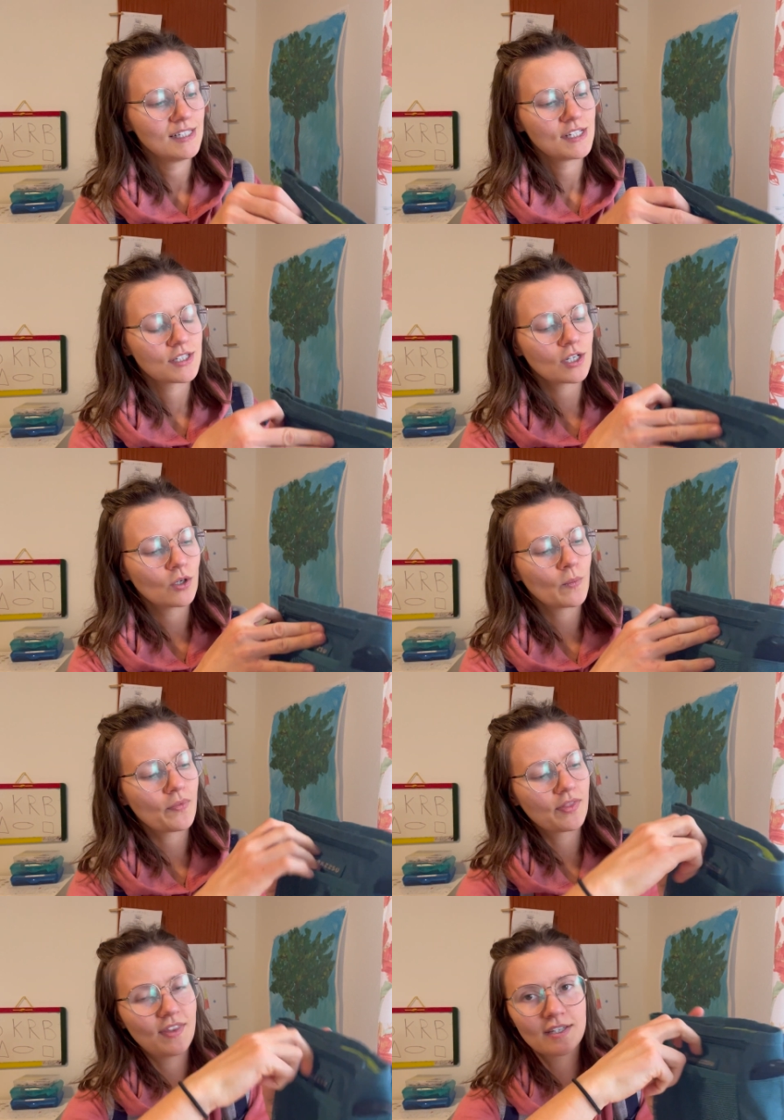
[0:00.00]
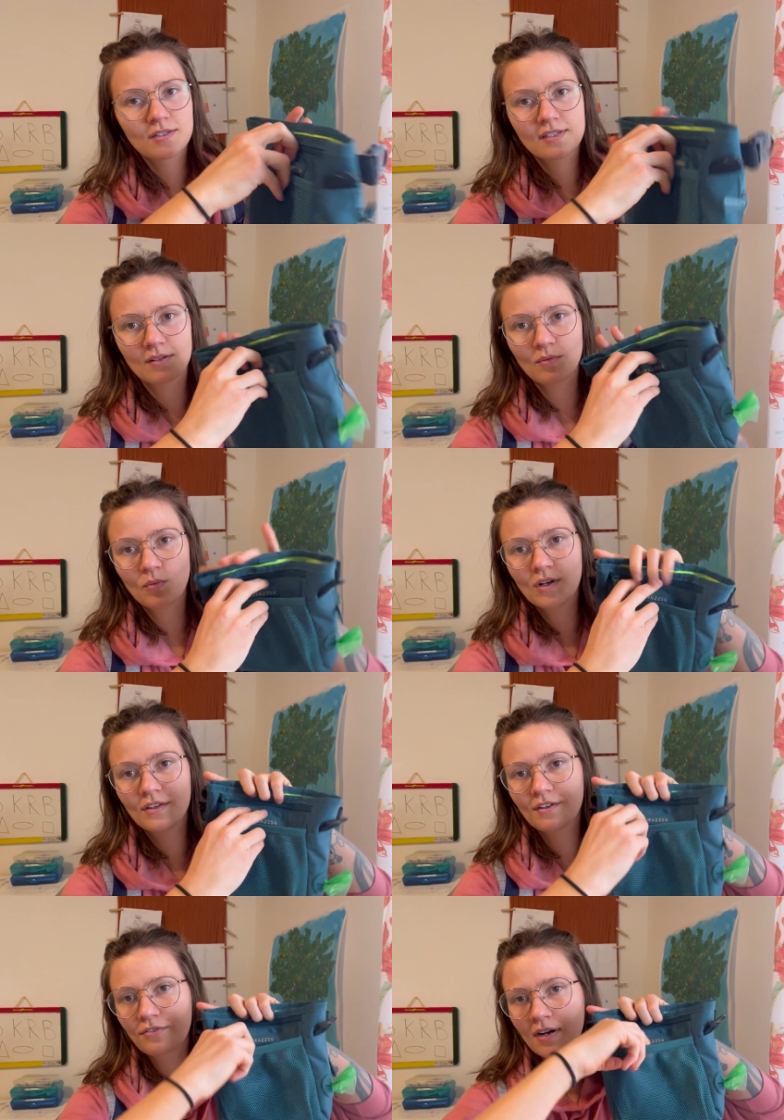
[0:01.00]
So this one on
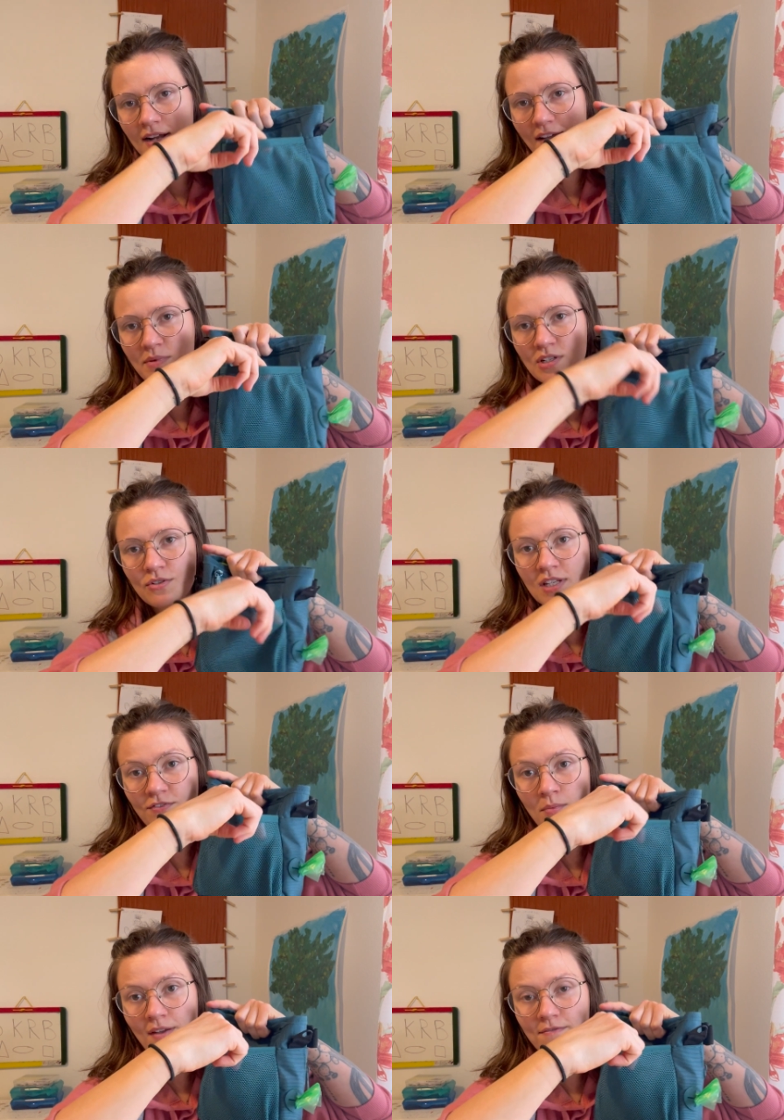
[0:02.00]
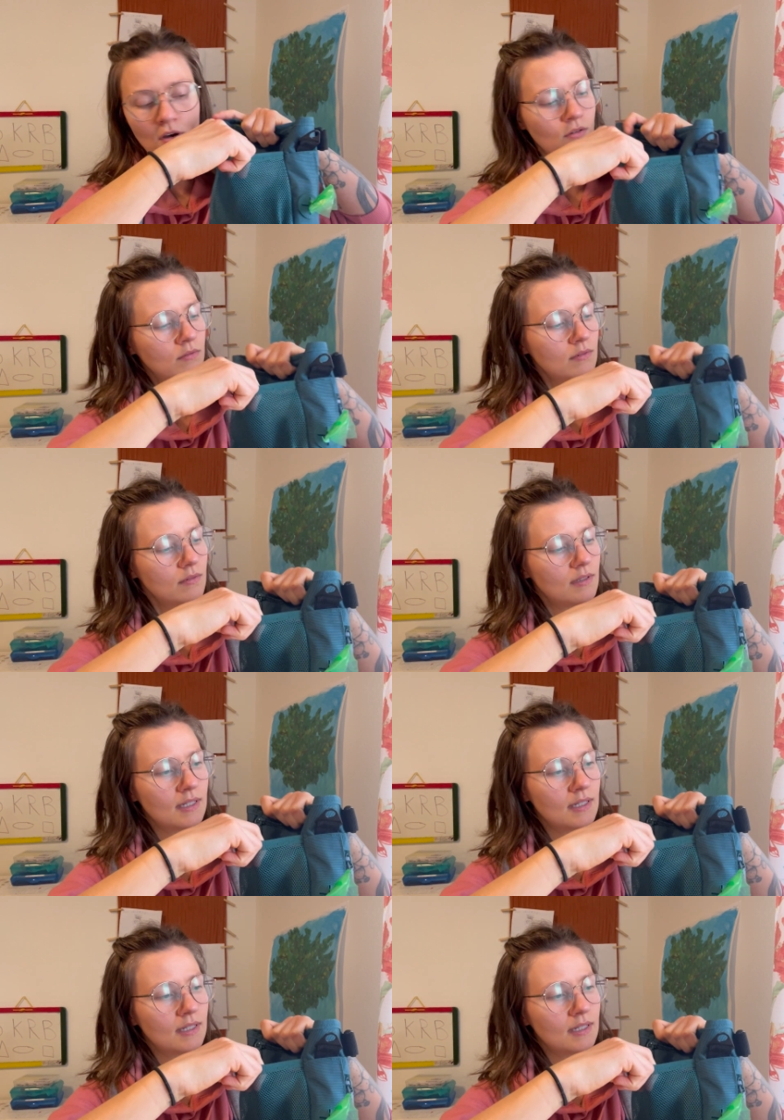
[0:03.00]
the front I've been using for my phone.